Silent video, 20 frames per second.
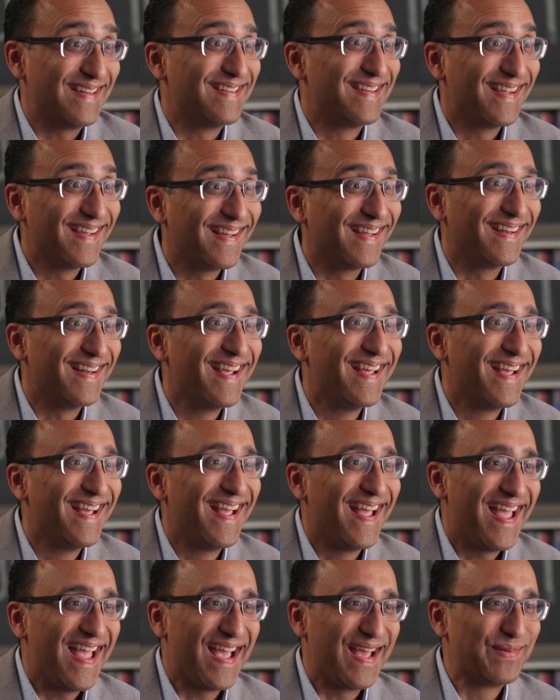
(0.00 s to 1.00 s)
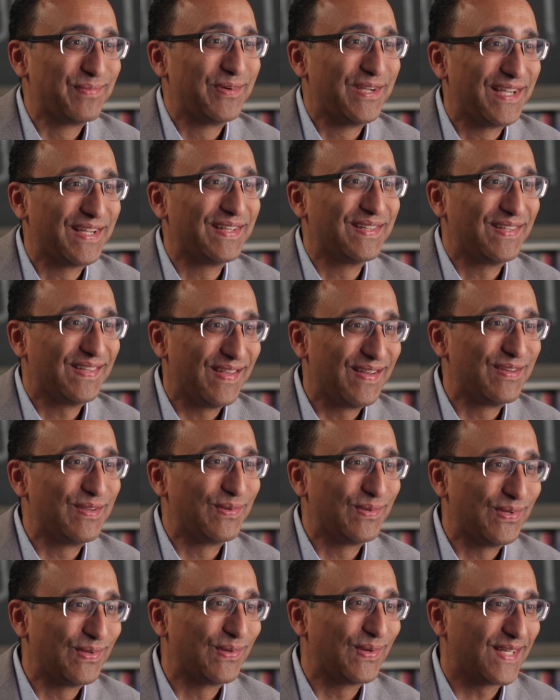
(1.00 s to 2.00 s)
it did, and we
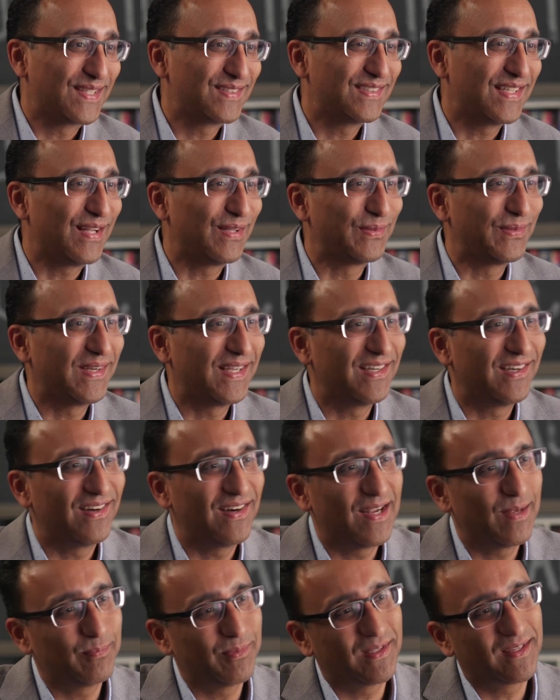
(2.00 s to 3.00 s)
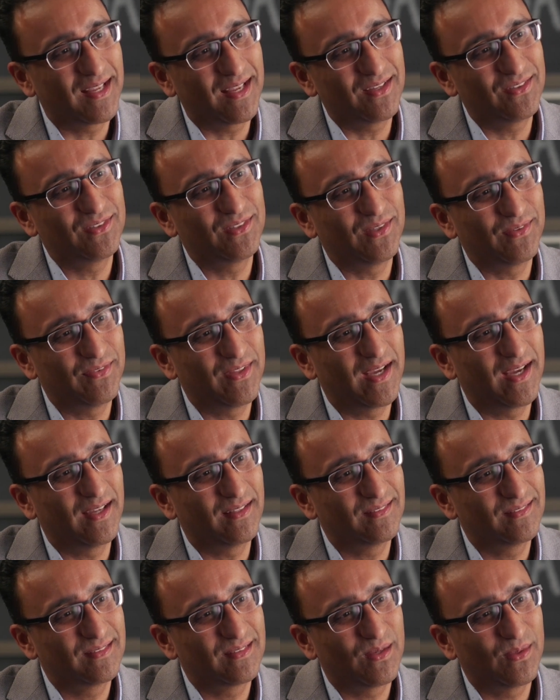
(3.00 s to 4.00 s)
continue to accelerate our application of
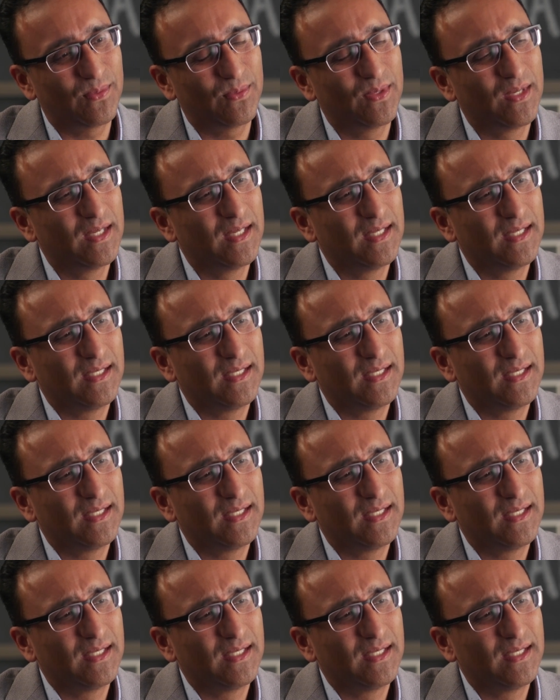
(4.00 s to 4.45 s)
that. So